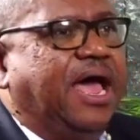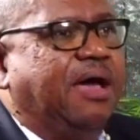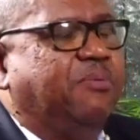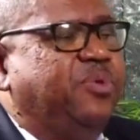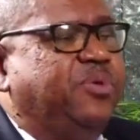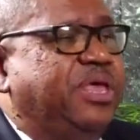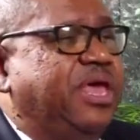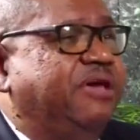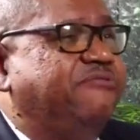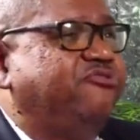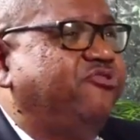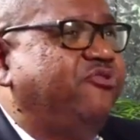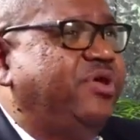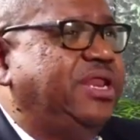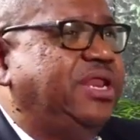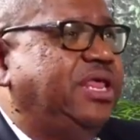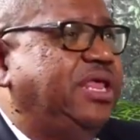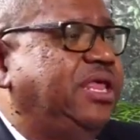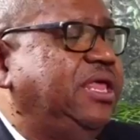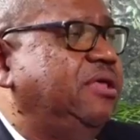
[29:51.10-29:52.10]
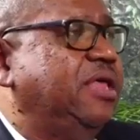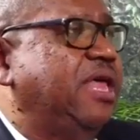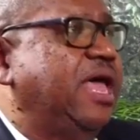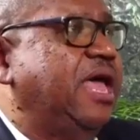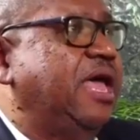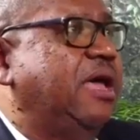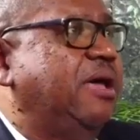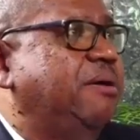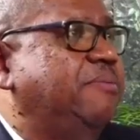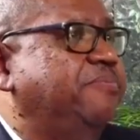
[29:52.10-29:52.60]
We have training
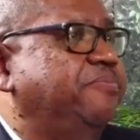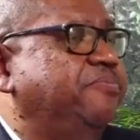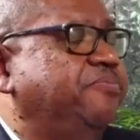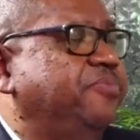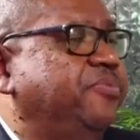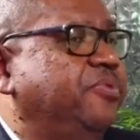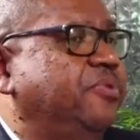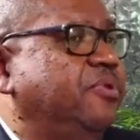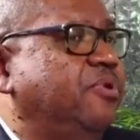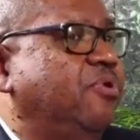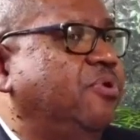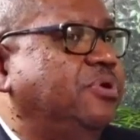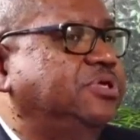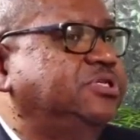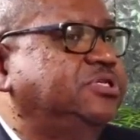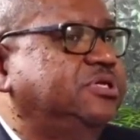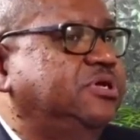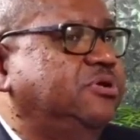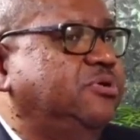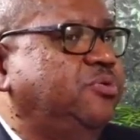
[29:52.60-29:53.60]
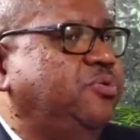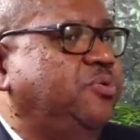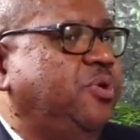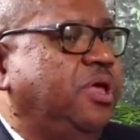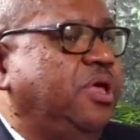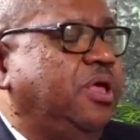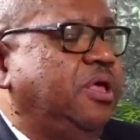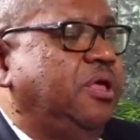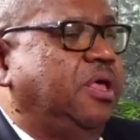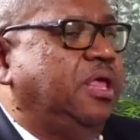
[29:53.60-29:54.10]
also
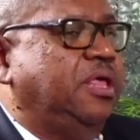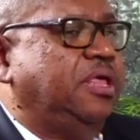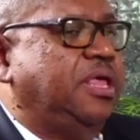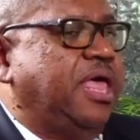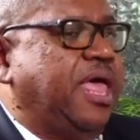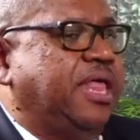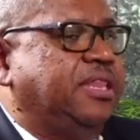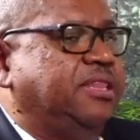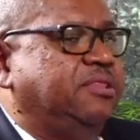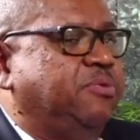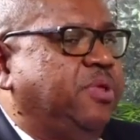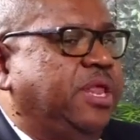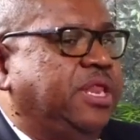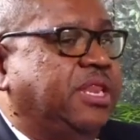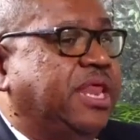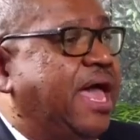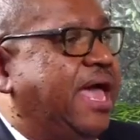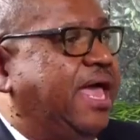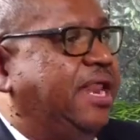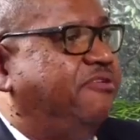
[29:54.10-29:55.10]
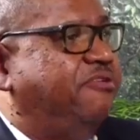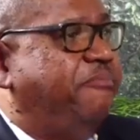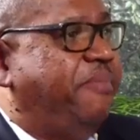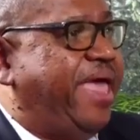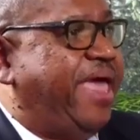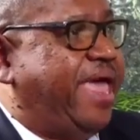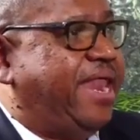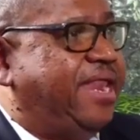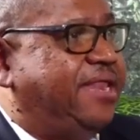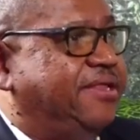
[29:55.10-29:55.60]
in the Isle of
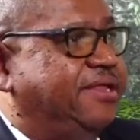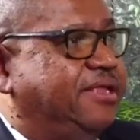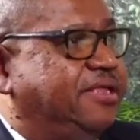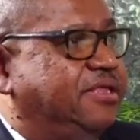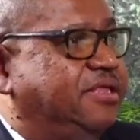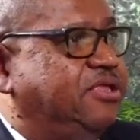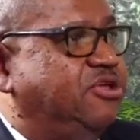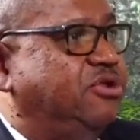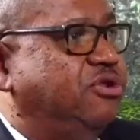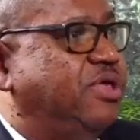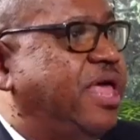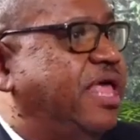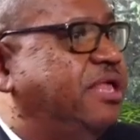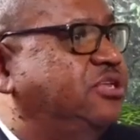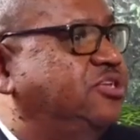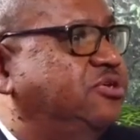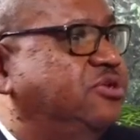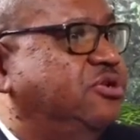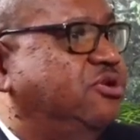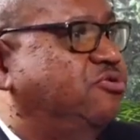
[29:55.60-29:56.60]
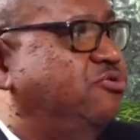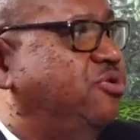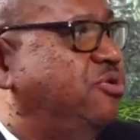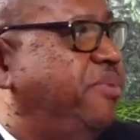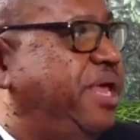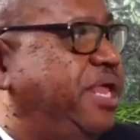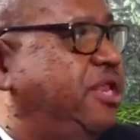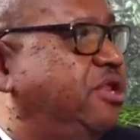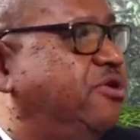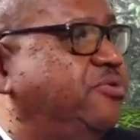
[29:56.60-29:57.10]
Man. As you
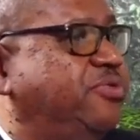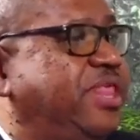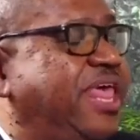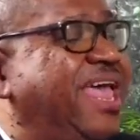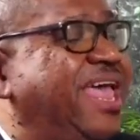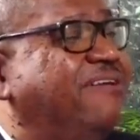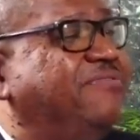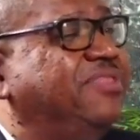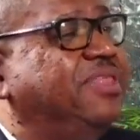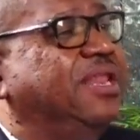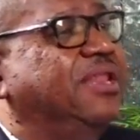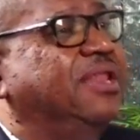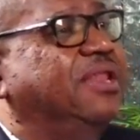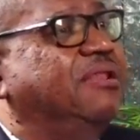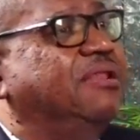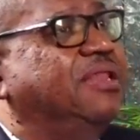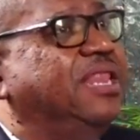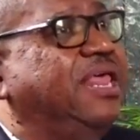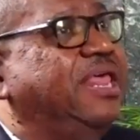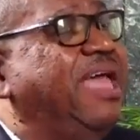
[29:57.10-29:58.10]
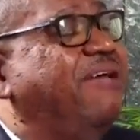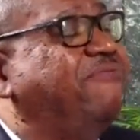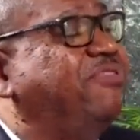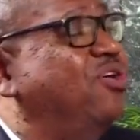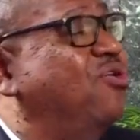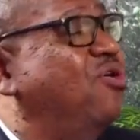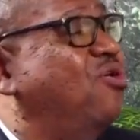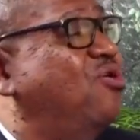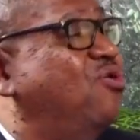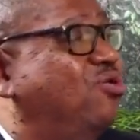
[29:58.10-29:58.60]
may know, they have
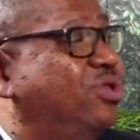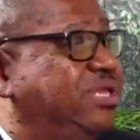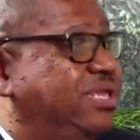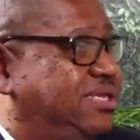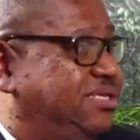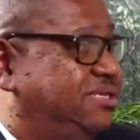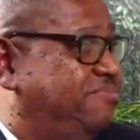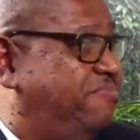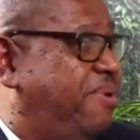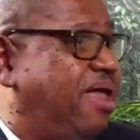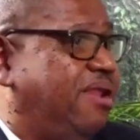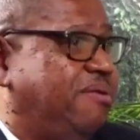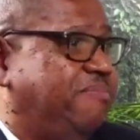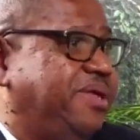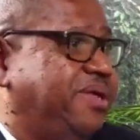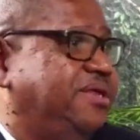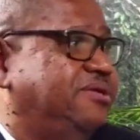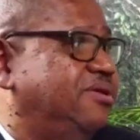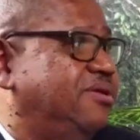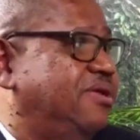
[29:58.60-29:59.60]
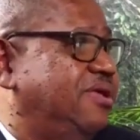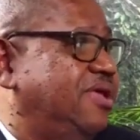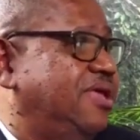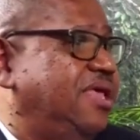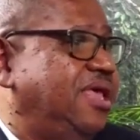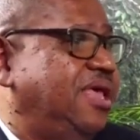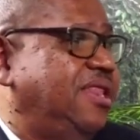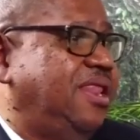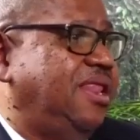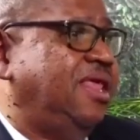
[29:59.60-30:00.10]
the oldest parliament
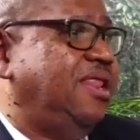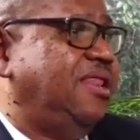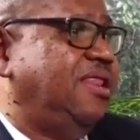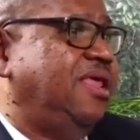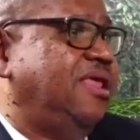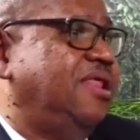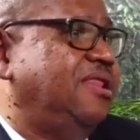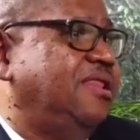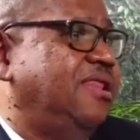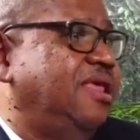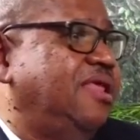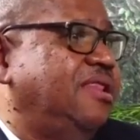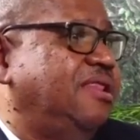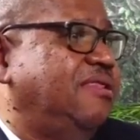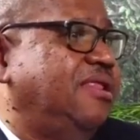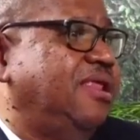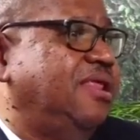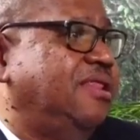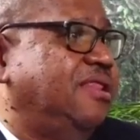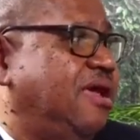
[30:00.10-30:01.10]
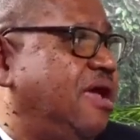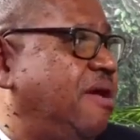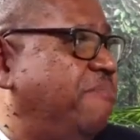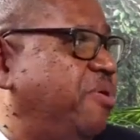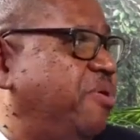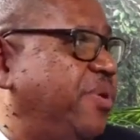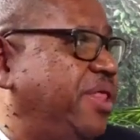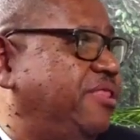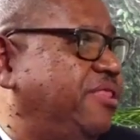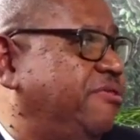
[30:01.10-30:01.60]
in the
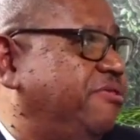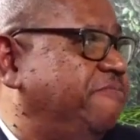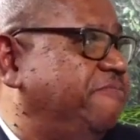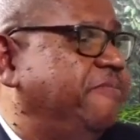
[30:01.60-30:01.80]
Commonwealth.